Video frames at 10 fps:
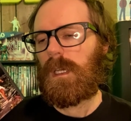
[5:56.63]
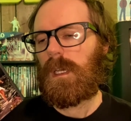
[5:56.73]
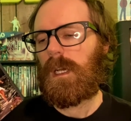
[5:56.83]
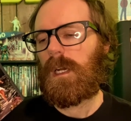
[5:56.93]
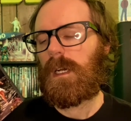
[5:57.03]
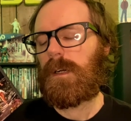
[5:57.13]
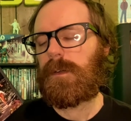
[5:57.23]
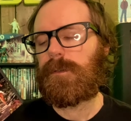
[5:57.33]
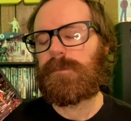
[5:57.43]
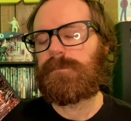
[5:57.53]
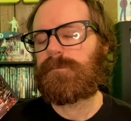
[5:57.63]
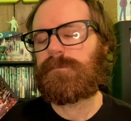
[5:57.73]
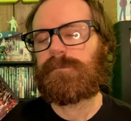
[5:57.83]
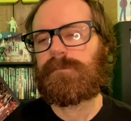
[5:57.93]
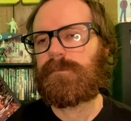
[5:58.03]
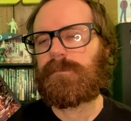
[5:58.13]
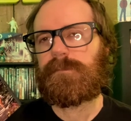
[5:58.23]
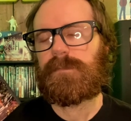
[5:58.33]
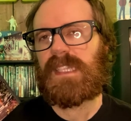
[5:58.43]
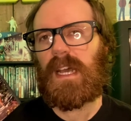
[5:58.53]
oh,
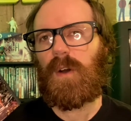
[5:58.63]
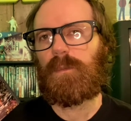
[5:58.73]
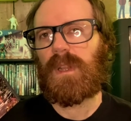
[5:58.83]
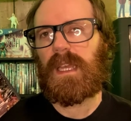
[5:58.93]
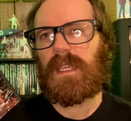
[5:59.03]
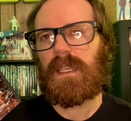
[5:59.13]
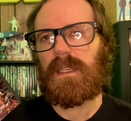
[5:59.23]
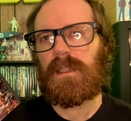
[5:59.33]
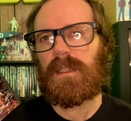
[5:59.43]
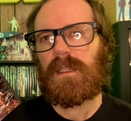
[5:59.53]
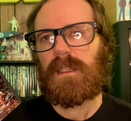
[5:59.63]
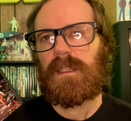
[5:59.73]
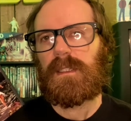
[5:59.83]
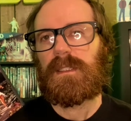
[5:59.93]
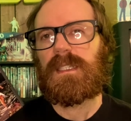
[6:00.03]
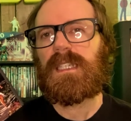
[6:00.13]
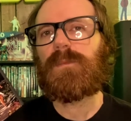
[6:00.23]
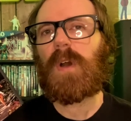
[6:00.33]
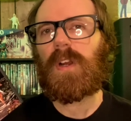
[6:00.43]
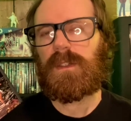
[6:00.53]
now I'm blanking. Dean
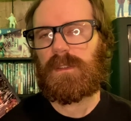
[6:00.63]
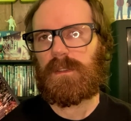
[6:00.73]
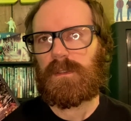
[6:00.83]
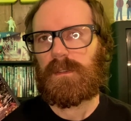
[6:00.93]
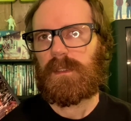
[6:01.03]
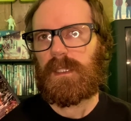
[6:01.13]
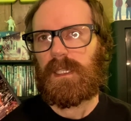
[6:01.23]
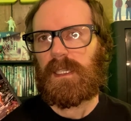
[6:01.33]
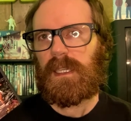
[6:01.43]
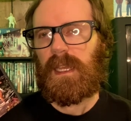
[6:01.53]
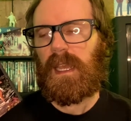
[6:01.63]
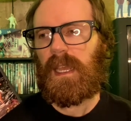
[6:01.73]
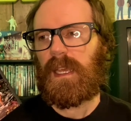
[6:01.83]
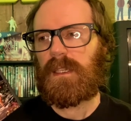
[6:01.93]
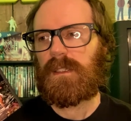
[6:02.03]
Martin and